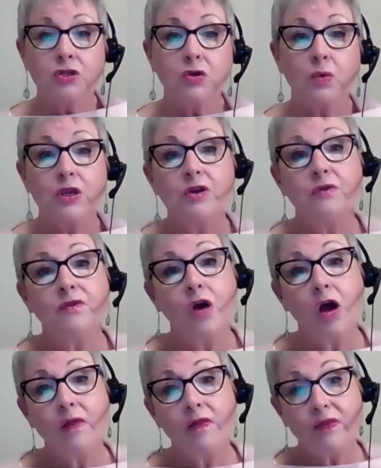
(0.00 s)
So when you've
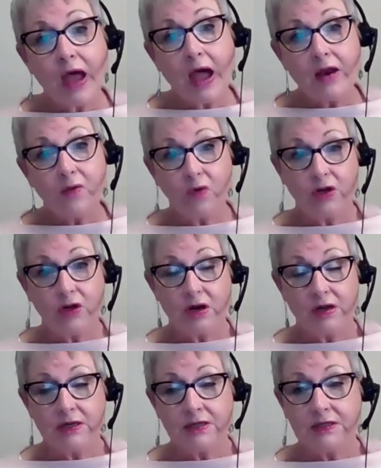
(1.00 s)
got that
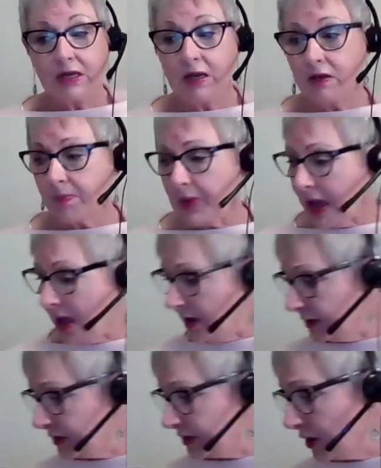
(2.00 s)
organized, and the
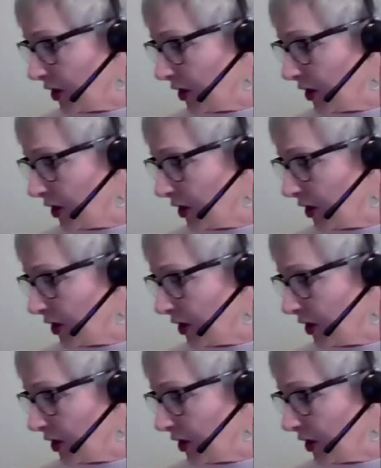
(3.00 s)
palettes